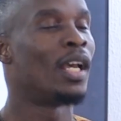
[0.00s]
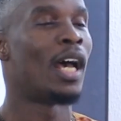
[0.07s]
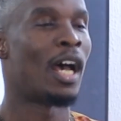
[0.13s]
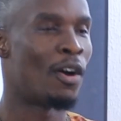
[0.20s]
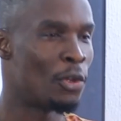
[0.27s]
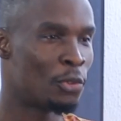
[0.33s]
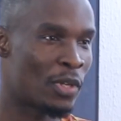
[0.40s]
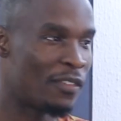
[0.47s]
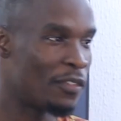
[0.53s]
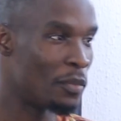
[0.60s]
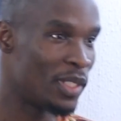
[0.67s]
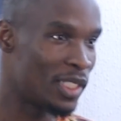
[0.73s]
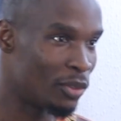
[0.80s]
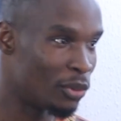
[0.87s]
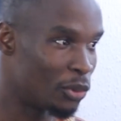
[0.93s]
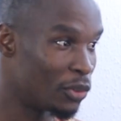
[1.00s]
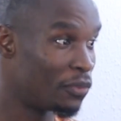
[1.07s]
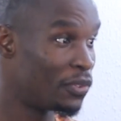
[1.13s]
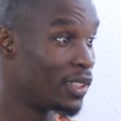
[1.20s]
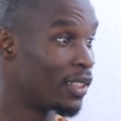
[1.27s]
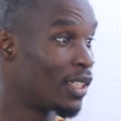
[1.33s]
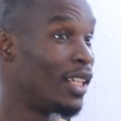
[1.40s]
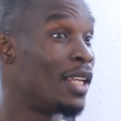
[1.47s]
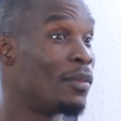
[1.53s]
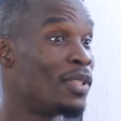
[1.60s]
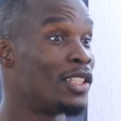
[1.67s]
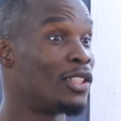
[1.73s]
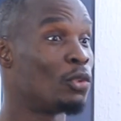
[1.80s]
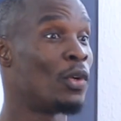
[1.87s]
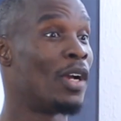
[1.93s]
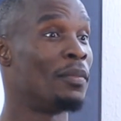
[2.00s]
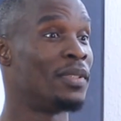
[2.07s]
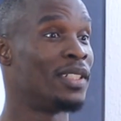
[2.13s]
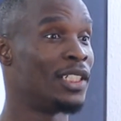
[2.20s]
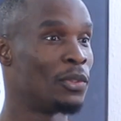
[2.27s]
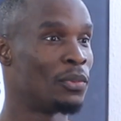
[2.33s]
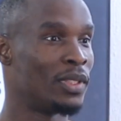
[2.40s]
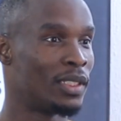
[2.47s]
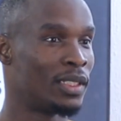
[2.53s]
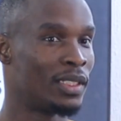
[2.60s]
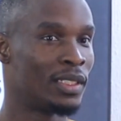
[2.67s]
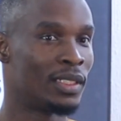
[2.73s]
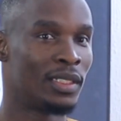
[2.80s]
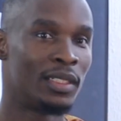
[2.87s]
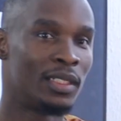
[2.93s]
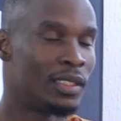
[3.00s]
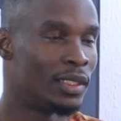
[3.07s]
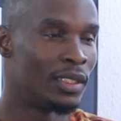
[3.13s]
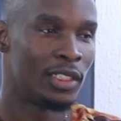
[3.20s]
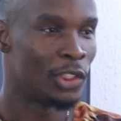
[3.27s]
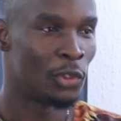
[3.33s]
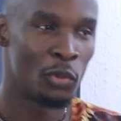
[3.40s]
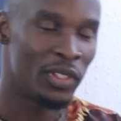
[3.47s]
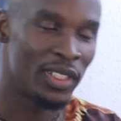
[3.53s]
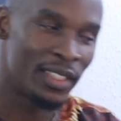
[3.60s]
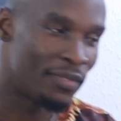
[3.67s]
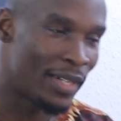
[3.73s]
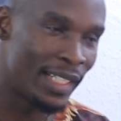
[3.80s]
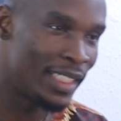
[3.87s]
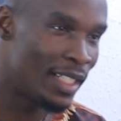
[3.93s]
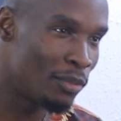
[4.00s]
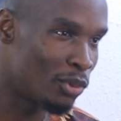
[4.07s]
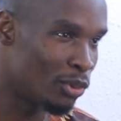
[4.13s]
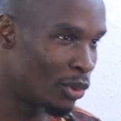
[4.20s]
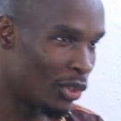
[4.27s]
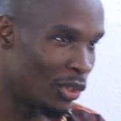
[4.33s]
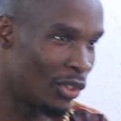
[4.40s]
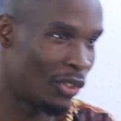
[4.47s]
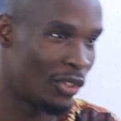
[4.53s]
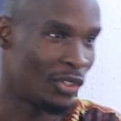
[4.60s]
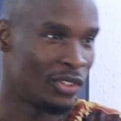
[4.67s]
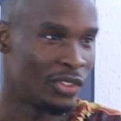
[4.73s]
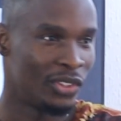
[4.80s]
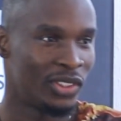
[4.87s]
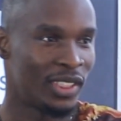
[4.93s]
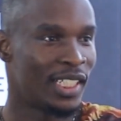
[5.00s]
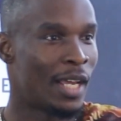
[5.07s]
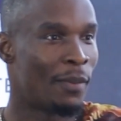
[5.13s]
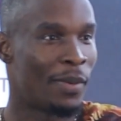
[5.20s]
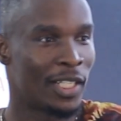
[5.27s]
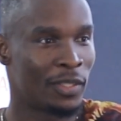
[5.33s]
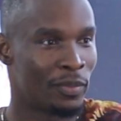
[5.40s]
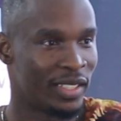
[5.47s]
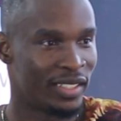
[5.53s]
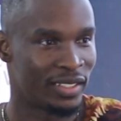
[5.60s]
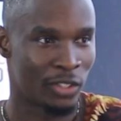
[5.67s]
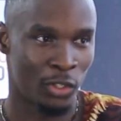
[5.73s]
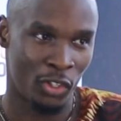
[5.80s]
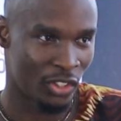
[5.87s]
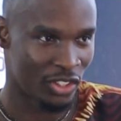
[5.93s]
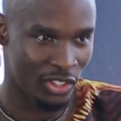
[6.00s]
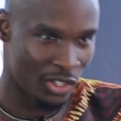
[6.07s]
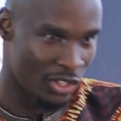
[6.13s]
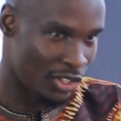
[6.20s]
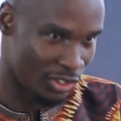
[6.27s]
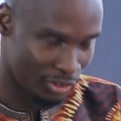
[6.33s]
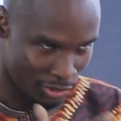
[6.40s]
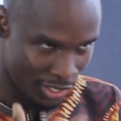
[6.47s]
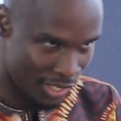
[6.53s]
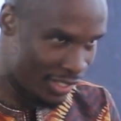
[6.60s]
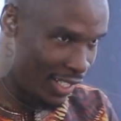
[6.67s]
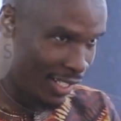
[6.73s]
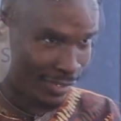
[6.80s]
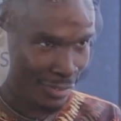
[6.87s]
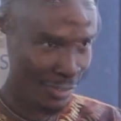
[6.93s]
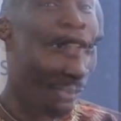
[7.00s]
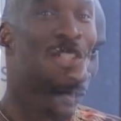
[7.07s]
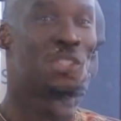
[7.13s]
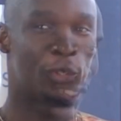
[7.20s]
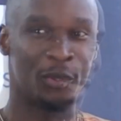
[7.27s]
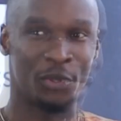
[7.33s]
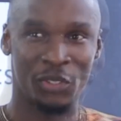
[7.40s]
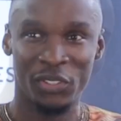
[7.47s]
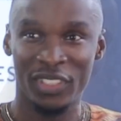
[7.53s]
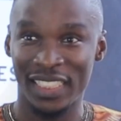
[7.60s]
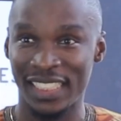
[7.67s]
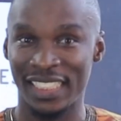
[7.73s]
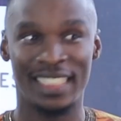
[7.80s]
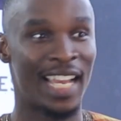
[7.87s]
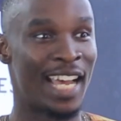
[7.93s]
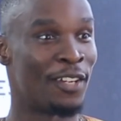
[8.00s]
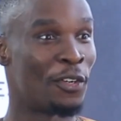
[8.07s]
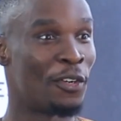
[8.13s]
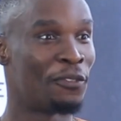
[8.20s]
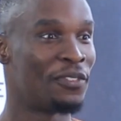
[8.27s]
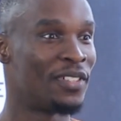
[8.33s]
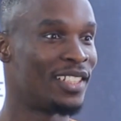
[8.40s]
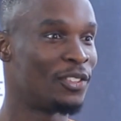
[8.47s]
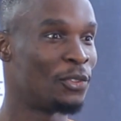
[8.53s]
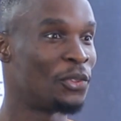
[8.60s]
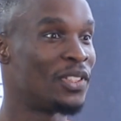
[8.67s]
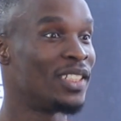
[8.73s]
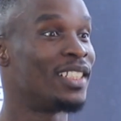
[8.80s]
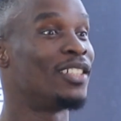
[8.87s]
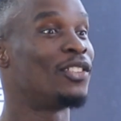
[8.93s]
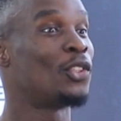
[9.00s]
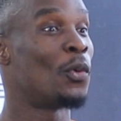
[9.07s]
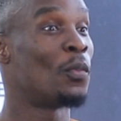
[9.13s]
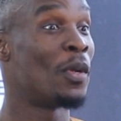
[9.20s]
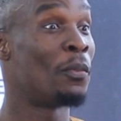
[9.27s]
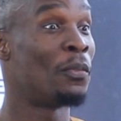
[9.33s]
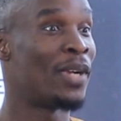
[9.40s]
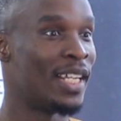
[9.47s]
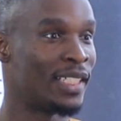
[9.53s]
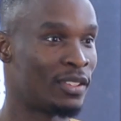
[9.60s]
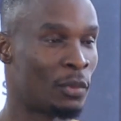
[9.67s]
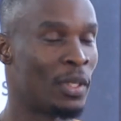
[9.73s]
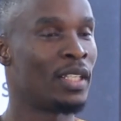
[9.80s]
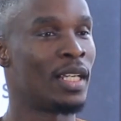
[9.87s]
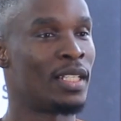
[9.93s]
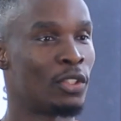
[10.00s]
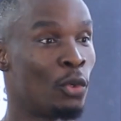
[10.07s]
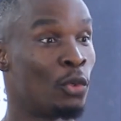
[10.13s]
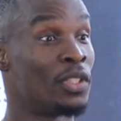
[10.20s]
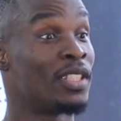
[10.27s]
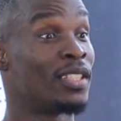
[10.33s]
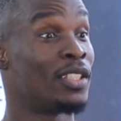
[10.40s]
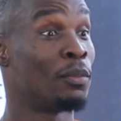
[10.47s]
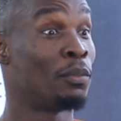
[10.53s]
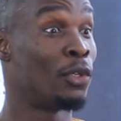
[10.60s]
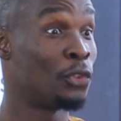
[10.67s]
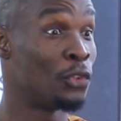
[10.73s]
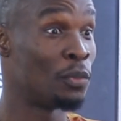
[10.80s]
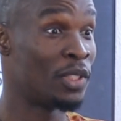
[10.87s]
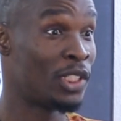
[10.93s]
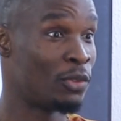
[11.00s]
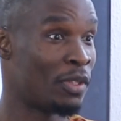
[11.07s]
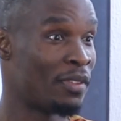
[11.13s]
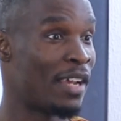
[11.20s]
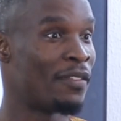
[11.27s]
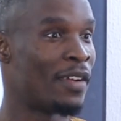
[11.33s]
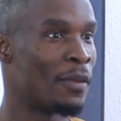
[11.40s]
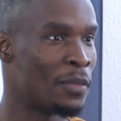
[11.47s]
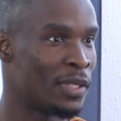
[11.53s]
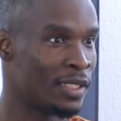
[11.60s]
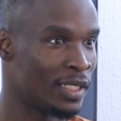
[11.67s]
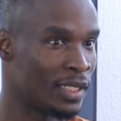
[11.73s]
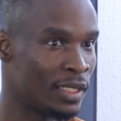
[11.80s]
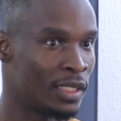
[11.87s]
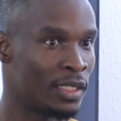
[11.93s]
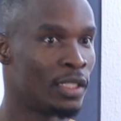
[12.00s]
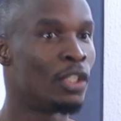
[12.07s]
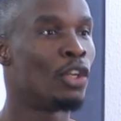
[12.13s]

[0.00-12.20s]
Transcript: I want to have a meeting with you physical, let me see who I'm dealing with. You won't invite them to your shared apartment or you understand? You still need an office, you still need somewhere bright where you can say, oh, this is a boardroom, this is where you have our meetings.